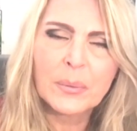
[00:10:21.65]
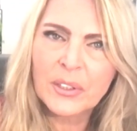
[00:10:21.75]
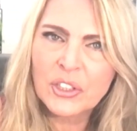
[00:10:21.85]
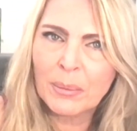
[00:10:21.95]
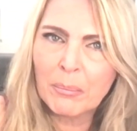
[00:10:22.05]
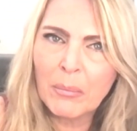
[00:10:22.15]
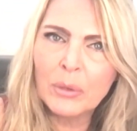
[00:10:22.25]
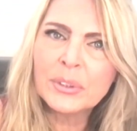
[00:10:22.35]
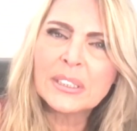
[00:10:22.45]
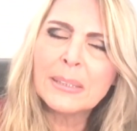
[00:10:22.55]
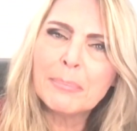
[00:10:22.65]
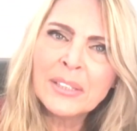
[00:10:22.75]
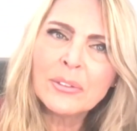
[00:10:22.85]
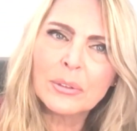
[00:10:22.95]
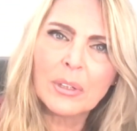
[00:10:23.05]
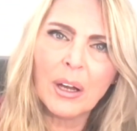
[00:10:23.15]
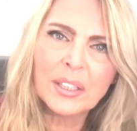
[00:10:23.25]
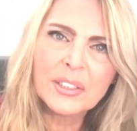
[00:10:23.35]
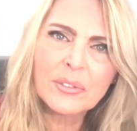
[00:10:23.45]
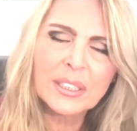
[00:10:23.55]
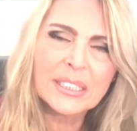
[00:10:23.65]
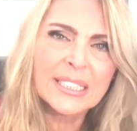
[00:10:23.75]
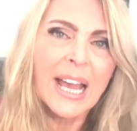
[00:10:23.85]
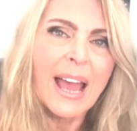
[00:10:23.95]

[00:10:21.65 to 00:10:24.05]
which are mostly mental constructs,